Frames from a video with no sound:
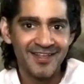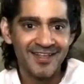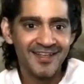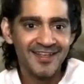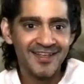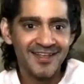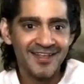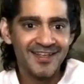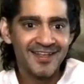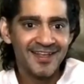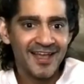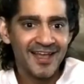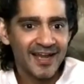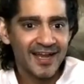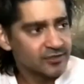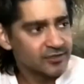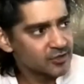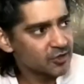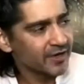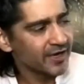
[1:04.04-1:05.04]
and I was
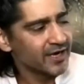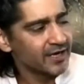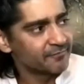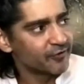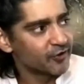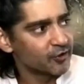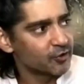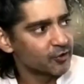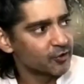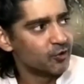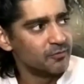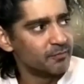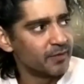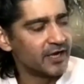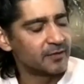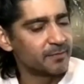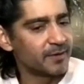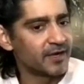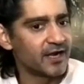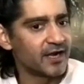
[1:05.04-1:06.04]
looking at him for a good minute,
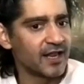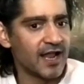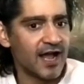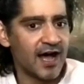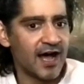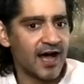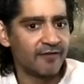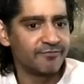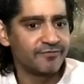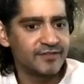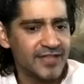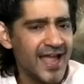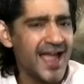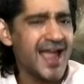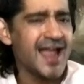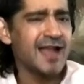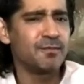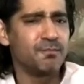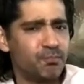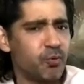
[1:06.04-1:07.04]
minute and a half.
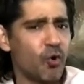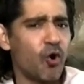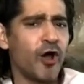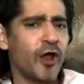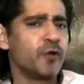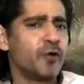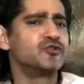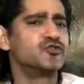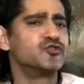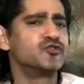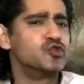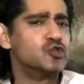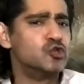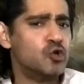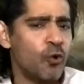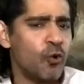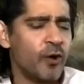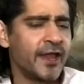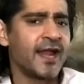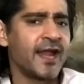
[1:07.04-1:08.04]
That boy was
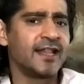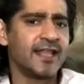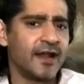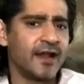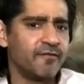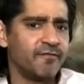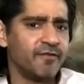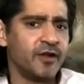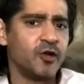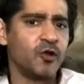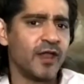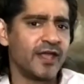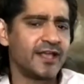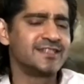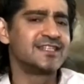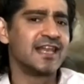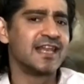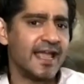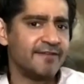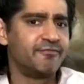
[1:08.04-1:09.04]
going at that window like his
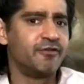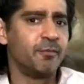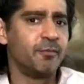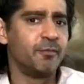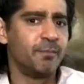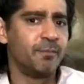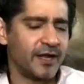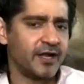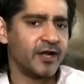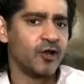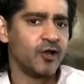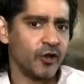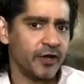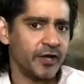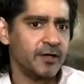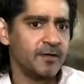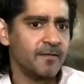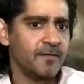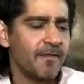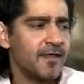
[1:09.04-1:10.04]
life depended on it.
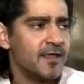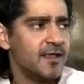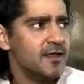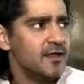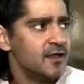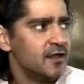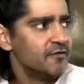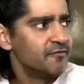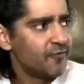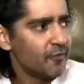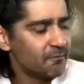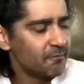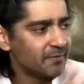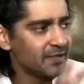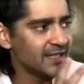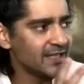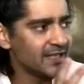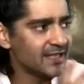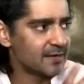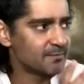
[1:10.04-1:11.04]
For me,
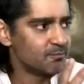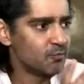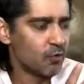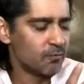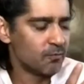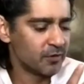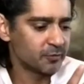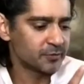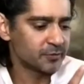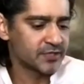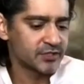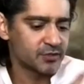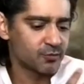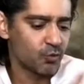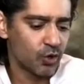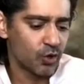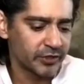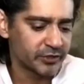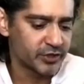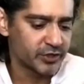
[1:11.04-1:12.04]
that moment was such a
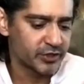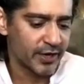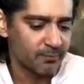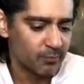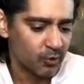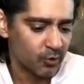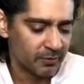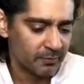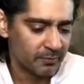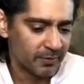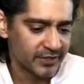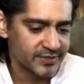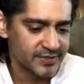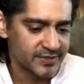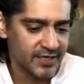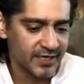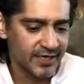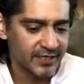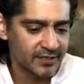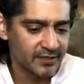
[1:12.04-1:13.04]
watershed moment because
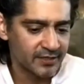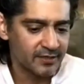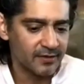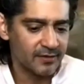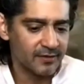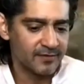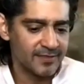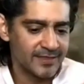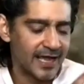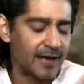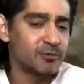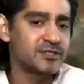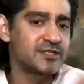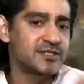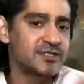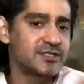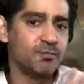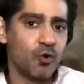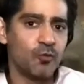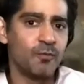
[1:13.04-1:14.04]
it that was the
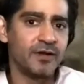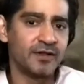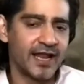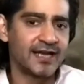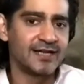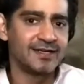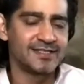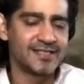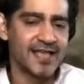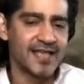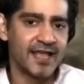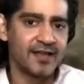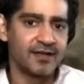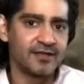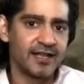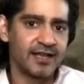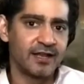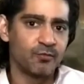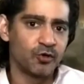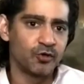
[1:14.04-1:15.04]
moment that I decided that
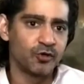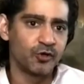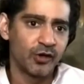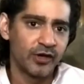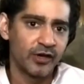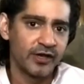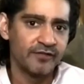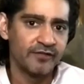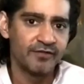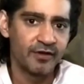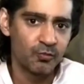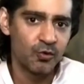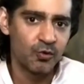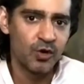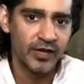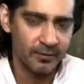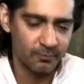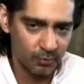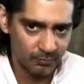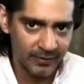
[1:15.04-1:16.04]
I wanted to live and work
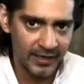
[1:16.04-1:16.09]
in Mumbai.